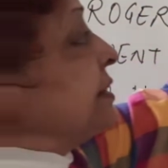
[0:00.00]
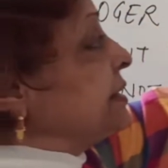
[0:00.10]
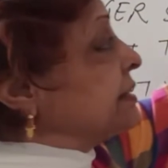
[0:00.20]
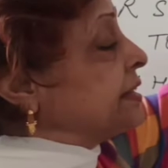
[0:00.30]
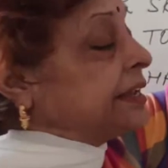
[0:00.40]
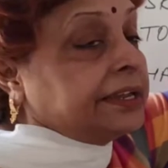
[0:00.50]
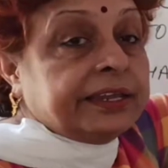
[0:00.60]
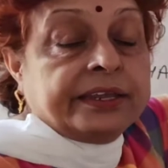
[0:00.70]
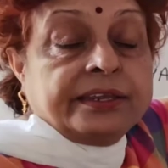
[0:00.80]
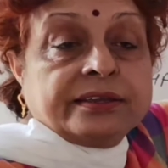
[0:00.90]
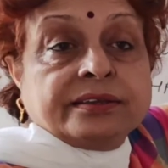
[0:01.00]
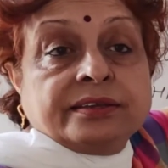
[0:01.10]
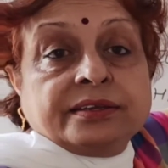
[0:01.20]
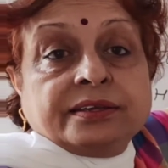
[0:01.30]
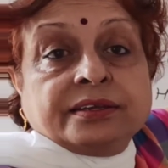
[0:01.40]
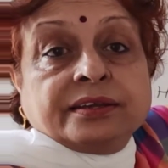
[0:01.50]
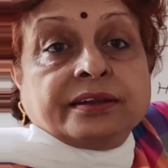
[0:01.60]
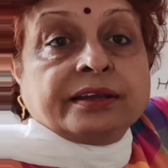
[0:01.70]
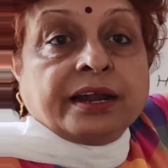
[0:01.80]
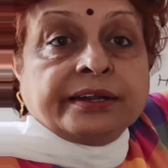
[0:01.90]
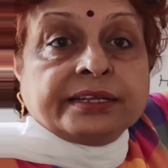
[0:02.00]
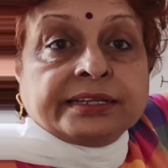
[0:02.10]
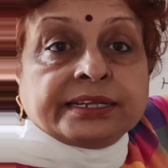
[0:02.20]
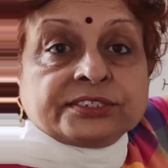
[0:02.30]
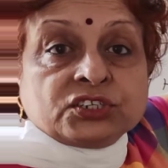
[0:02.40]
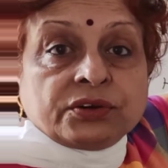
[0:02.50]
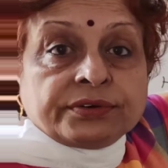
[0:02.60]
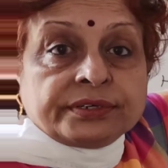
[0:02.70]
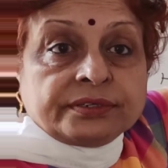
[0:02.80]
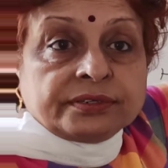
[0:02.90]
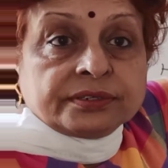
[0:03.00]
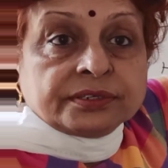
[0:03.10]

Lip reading: their thinking regarding their children?